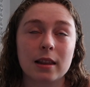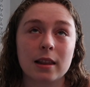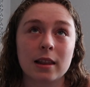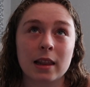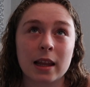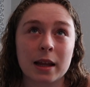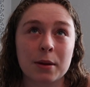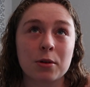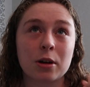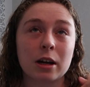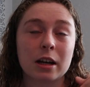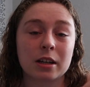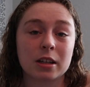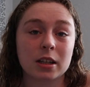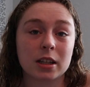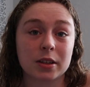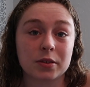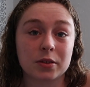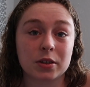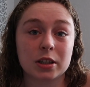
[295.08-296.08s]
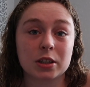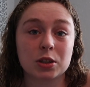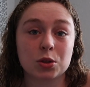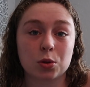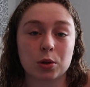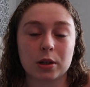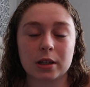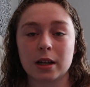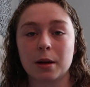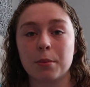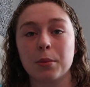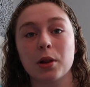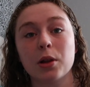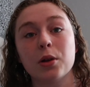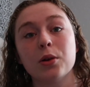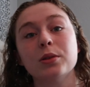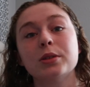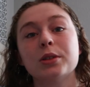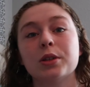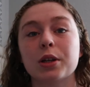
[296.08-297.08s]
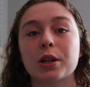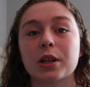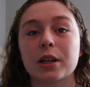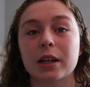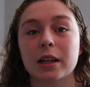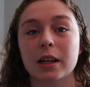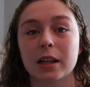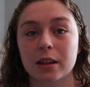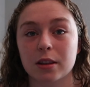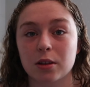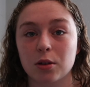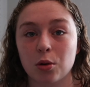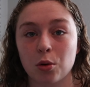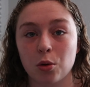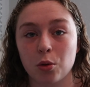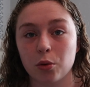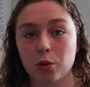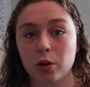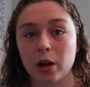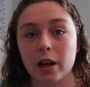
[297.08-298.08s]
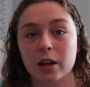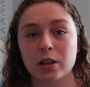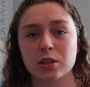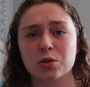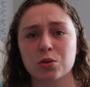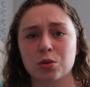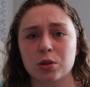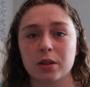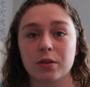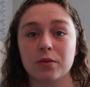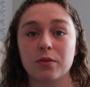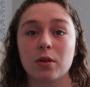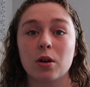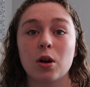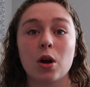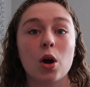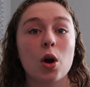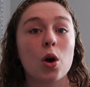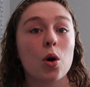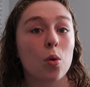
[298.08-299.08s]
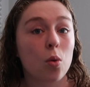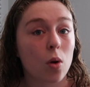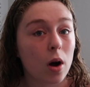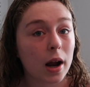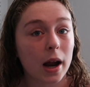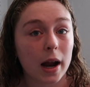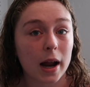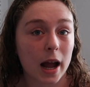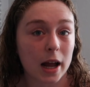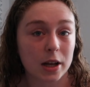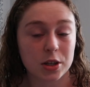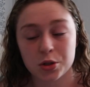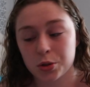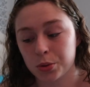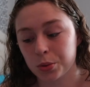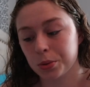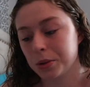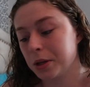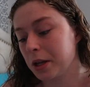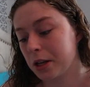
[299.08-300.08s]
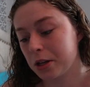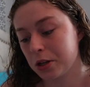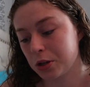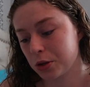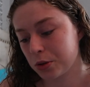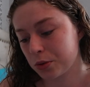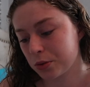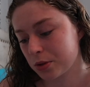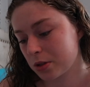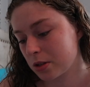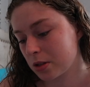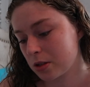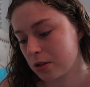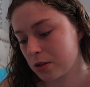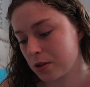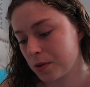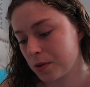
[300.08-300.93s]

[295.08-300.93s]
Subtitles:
labor and delivery story down below so you can get the whole kind of story of why I had to get induced.